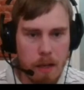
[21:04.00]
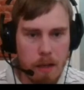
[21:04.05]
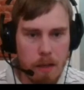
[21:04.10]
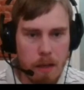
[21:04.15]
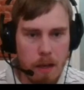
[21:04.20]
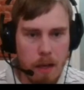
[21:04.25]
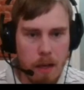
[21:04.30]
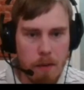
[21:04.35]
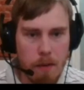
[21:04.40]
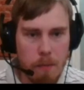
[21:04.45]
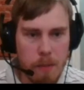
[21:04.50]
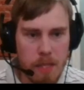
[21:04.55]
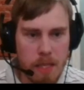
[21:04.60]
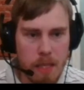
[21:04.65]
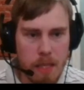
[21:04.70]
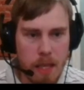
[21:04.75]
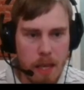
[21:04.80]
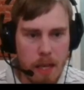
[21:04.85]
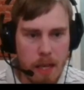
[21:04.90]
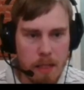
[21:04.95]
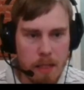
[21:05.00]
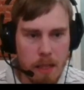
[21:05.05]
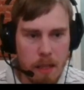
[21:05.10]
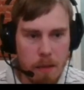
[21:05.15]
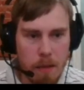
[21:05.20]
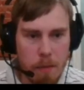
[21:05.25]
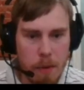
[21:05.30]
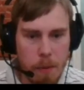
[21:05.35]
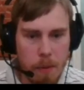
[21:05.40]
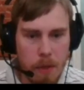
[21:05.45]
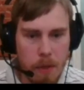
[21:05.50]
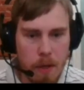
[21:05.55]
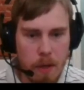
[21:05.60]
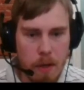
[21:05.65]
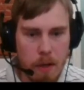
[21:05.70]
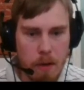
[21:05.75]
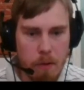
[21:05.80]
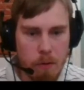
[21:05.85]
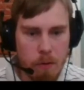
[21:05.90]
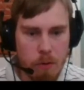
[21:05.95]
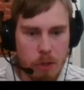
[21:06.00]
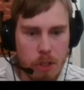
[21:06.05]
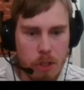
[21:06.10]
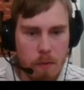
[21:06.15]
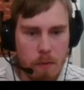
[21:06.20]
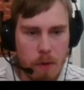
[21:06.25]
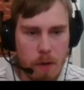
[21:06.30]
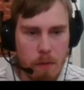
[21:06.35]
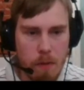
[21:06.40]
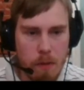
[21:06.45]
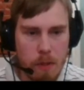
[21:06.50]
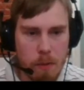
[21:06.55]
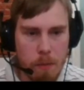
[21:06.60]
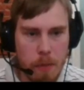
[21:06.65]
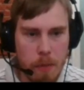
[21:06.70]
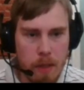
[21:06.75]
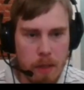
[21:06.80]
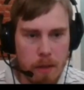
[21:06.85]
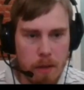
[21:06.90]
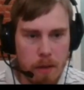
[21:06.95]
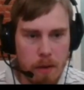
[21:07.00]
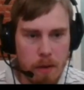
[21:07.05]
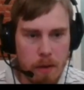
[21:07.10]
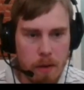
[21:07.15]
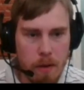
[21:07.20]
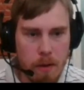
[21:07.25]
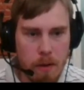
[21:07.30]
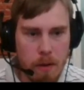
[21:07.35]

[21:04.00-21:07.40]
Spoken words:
a lot of mistakes, like maybe here g1 was better.